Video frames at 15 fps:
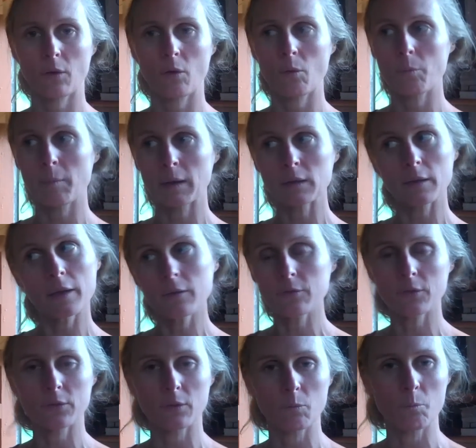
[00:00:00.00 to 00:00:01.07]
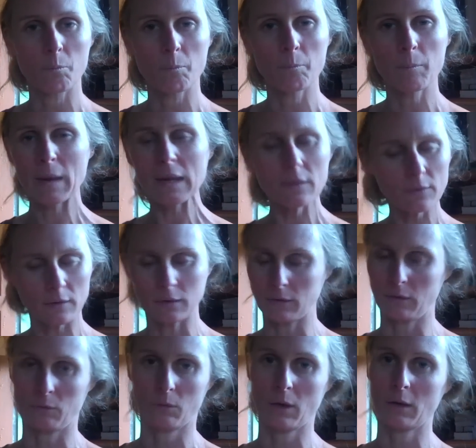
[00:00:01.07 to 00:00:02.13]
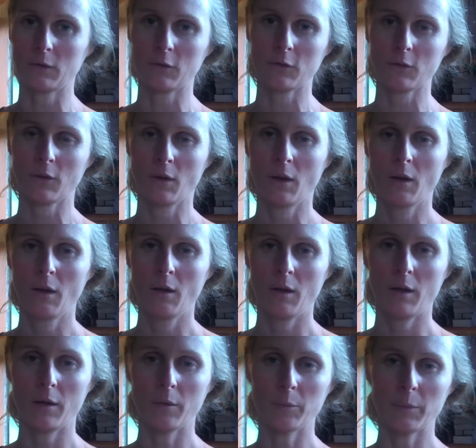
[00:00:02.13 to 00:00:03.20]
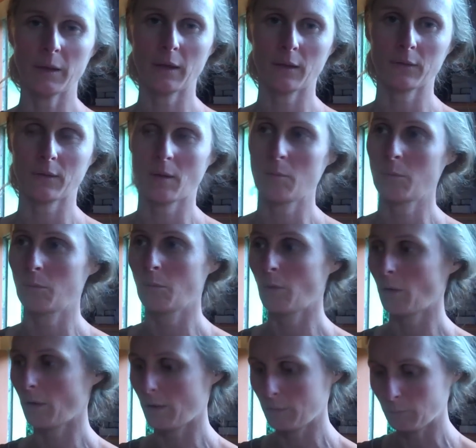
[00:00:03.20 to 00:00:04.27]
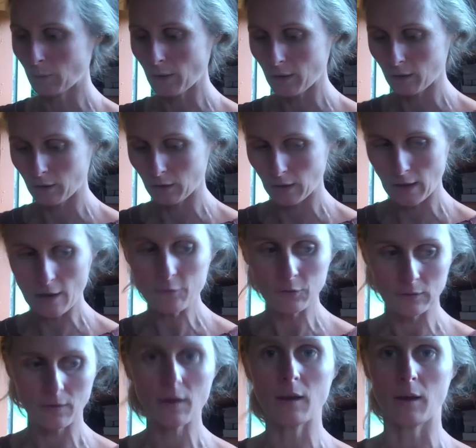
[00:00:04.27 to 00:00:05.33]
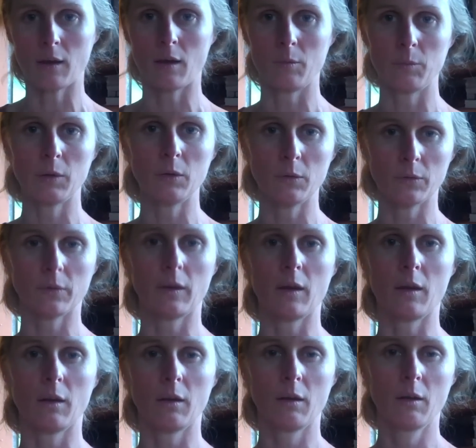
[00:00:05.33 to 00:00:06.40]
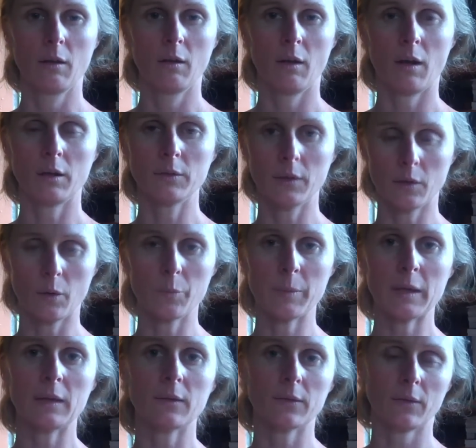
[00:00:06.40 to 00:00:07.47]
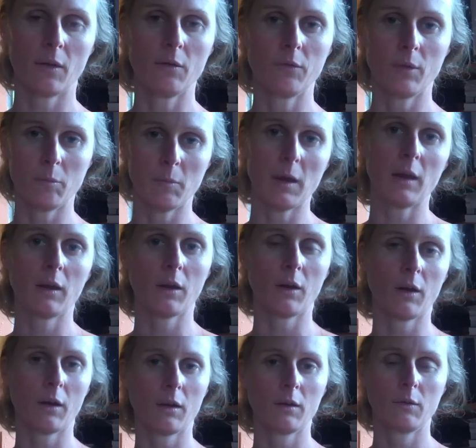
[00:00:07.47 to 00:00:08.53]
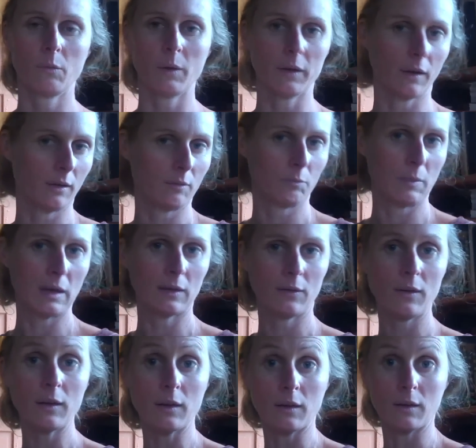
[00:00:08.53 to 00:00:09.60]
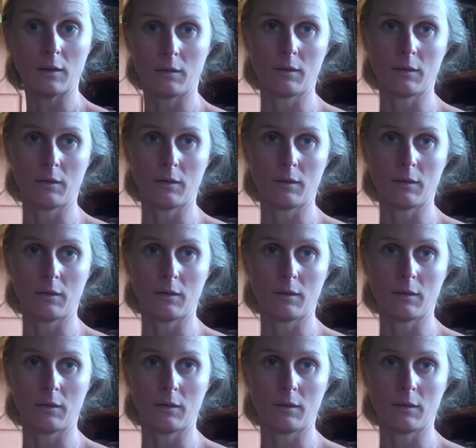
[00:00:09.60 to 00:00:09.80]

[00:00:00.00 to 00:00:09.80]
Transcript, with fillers: so my life is amazingly rich um, because I'm I'm every day I'm using a little piece of the maker when I make tea